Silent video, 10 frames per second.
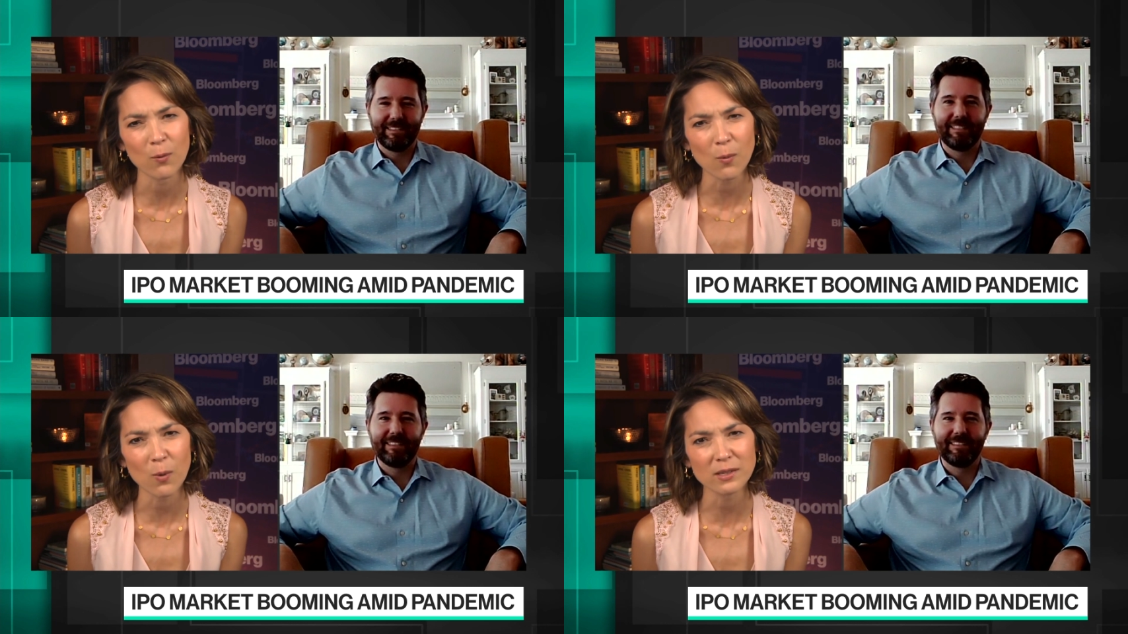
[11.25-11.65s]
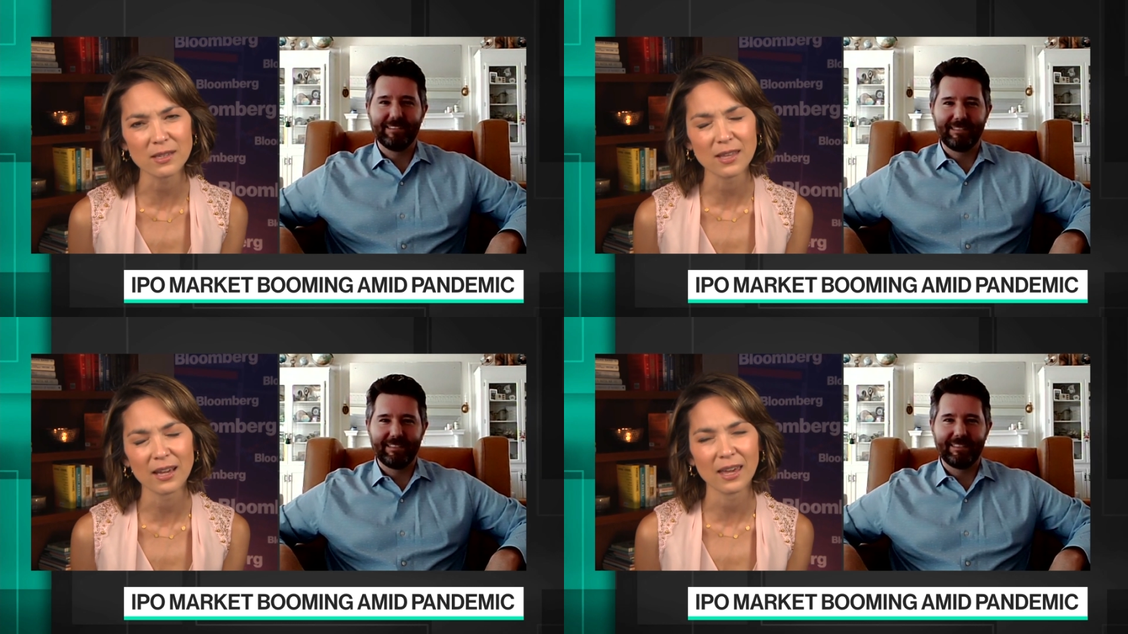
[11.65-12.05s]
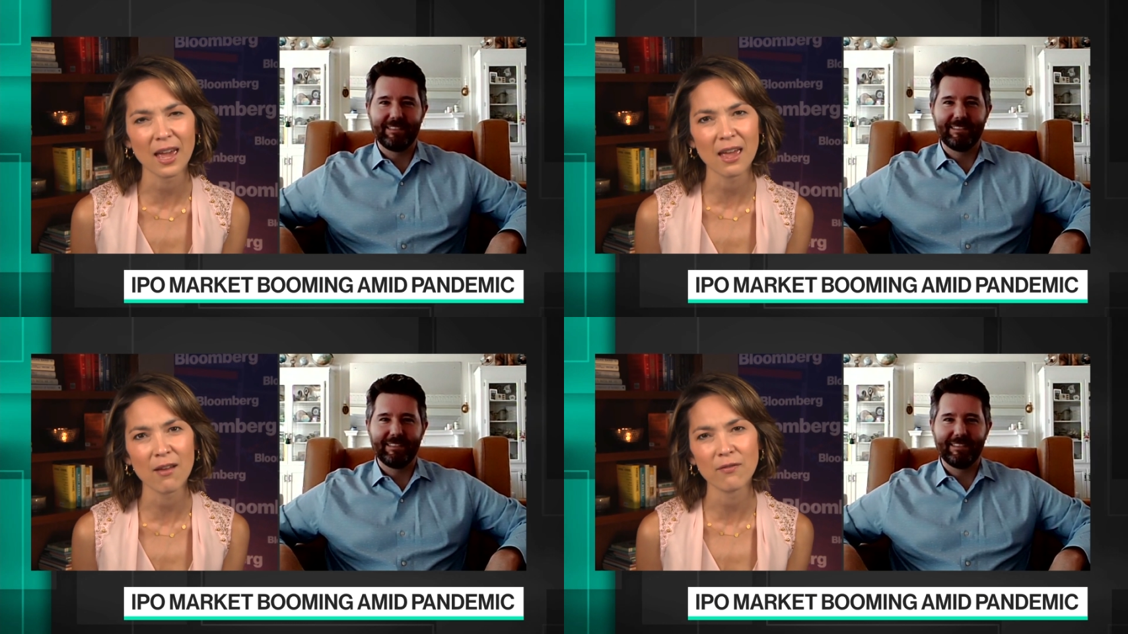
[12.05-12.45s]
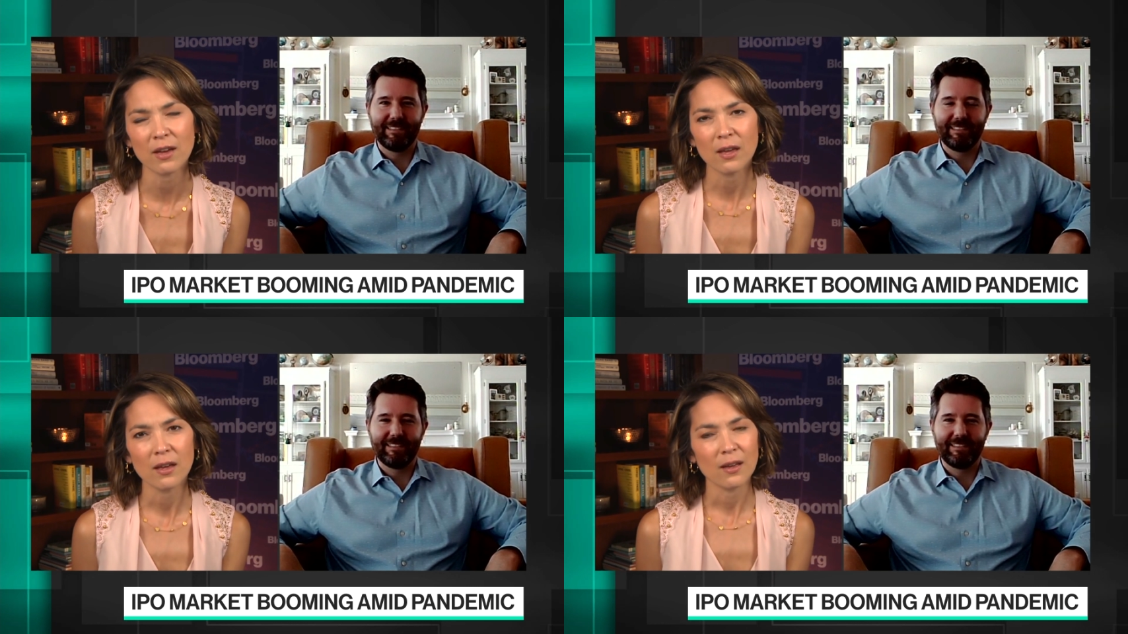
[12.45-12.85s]
Speaker 1: What was it that gave
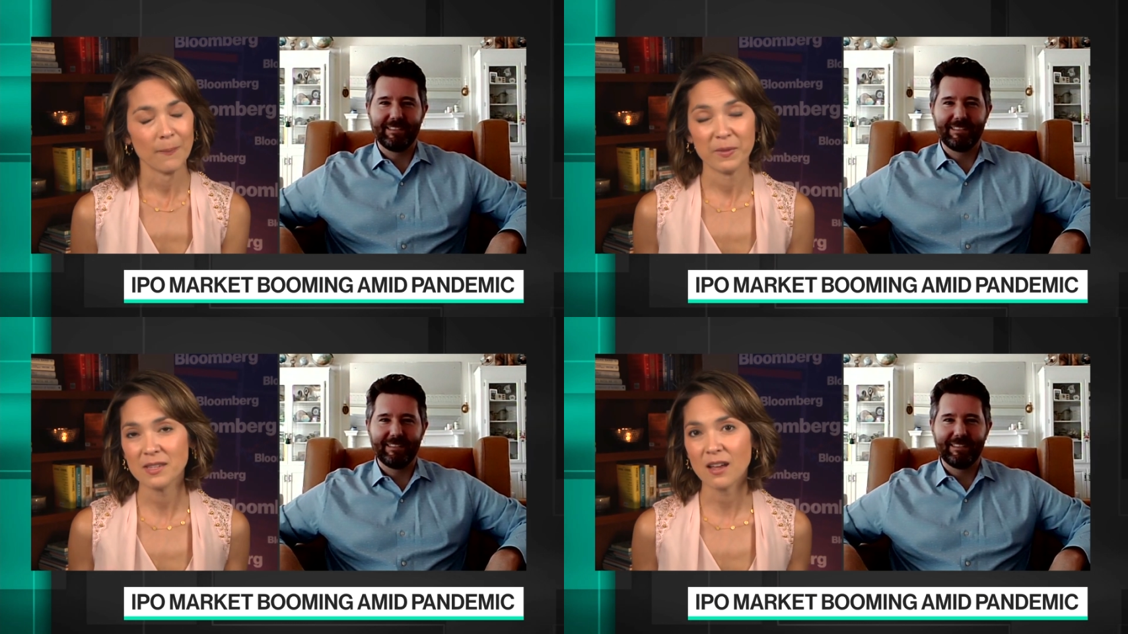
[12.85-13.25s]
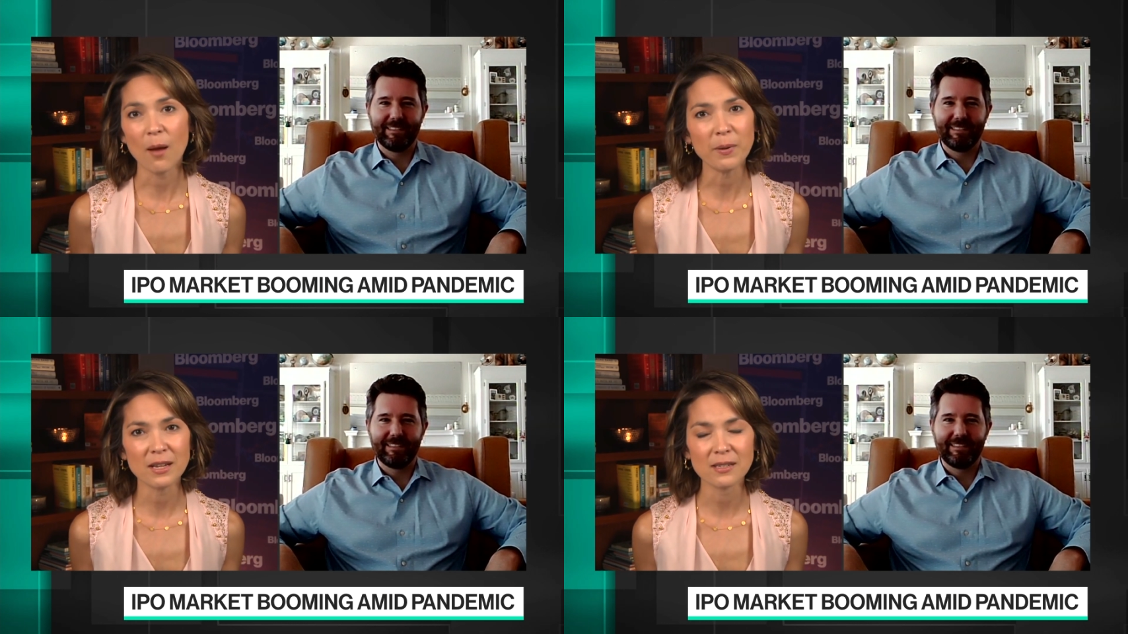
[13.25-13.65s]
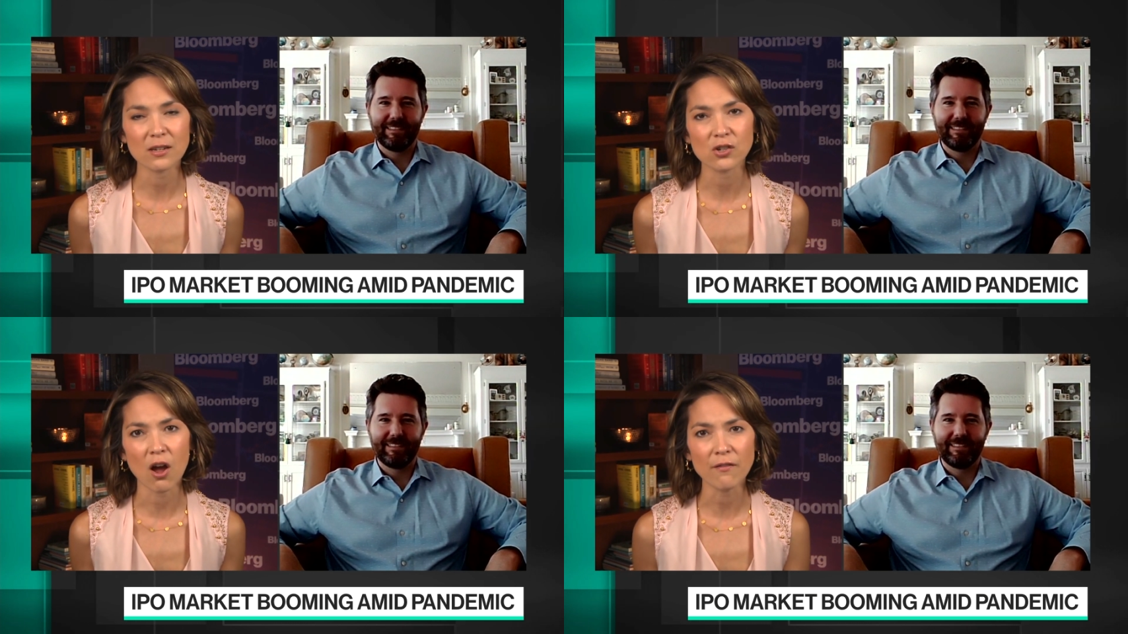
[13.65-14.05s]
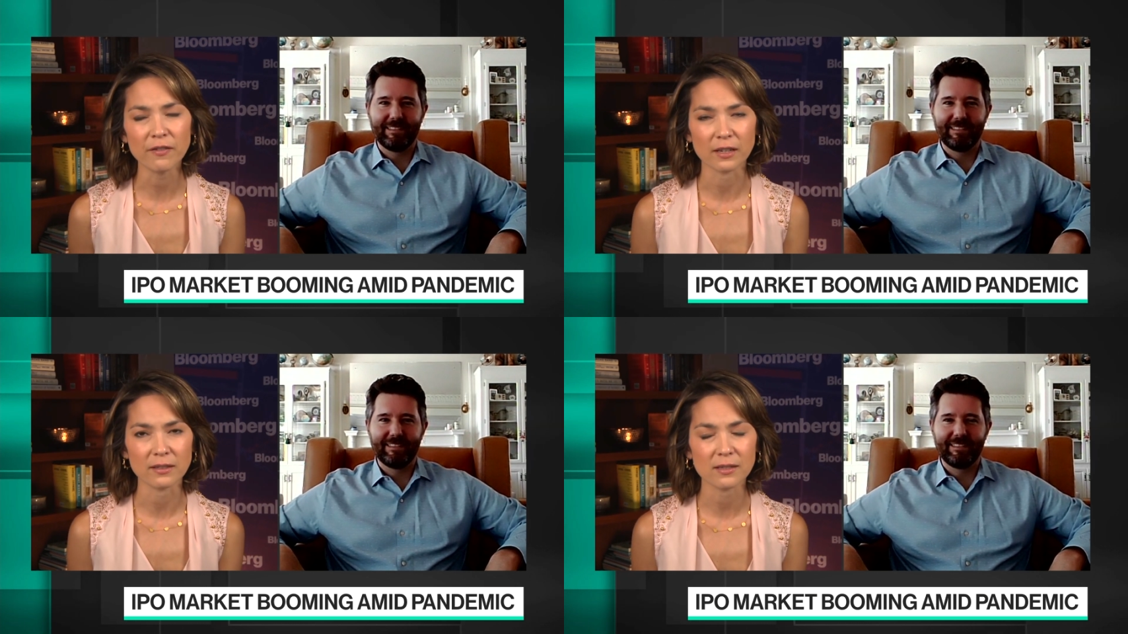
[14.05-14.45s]
these companies such
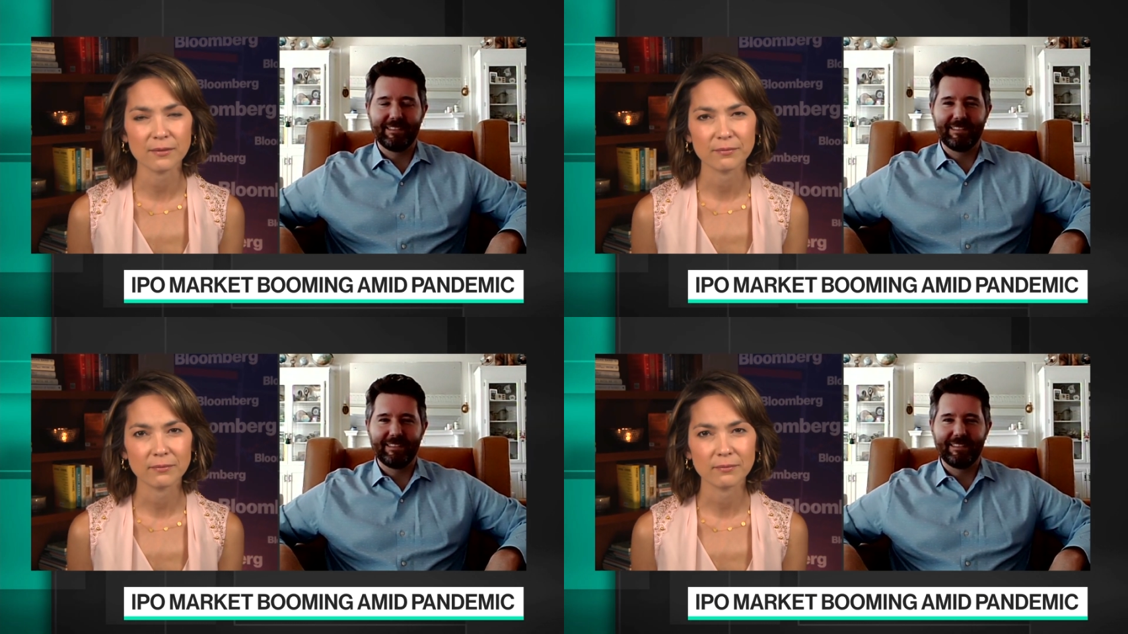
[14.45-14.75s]
confidence?